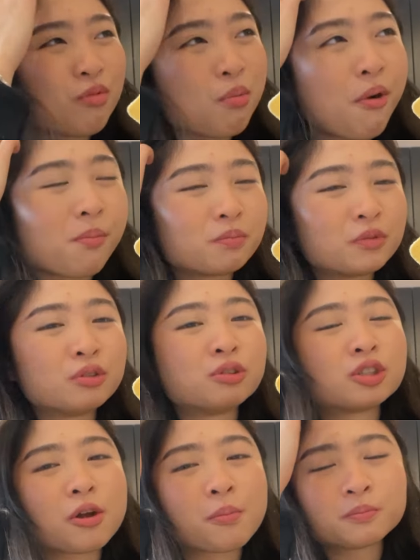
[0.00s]
But, anyways,
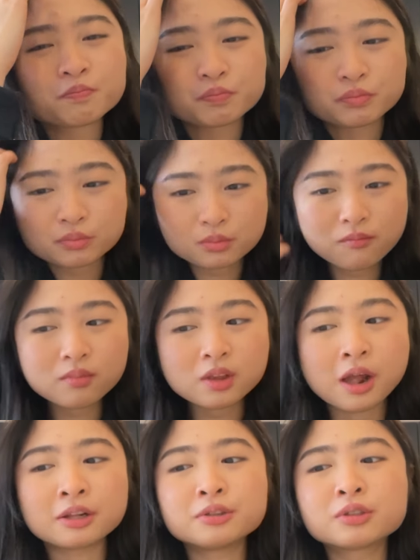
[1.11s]
yeah,
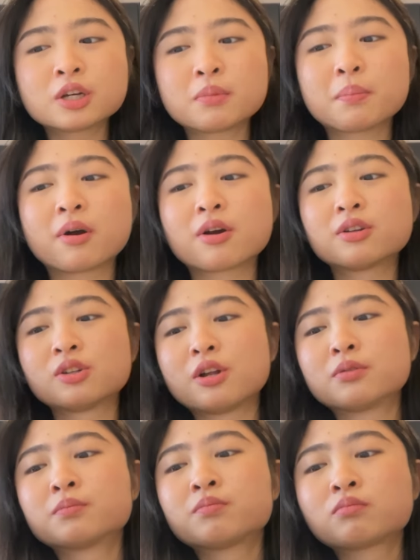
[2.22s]
I need to get my part
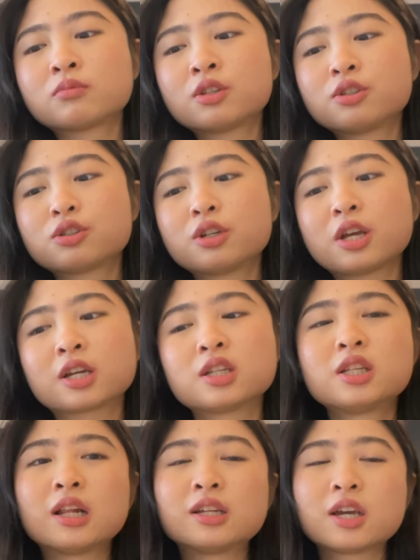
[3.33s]
done so that I can
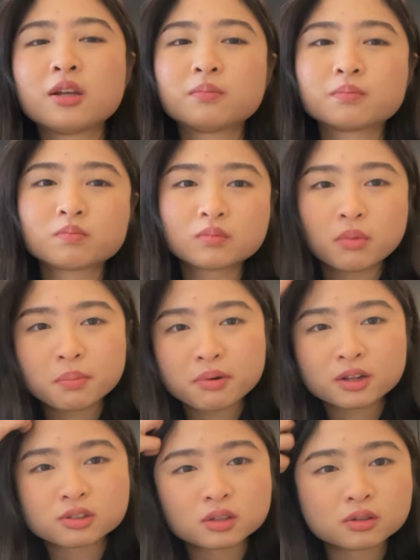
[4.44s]
dedicate my part
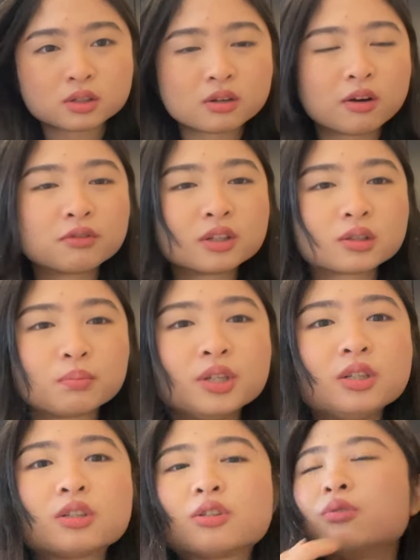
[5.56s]
of the
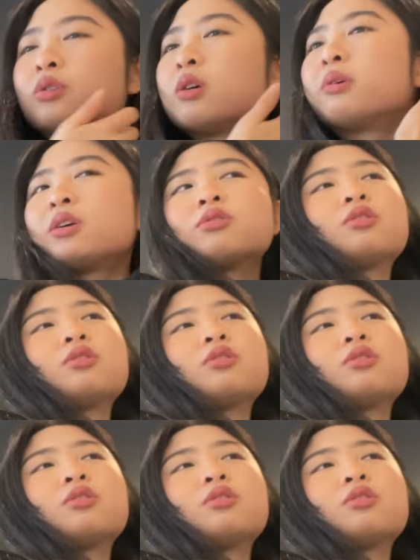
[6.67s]
speech to someone else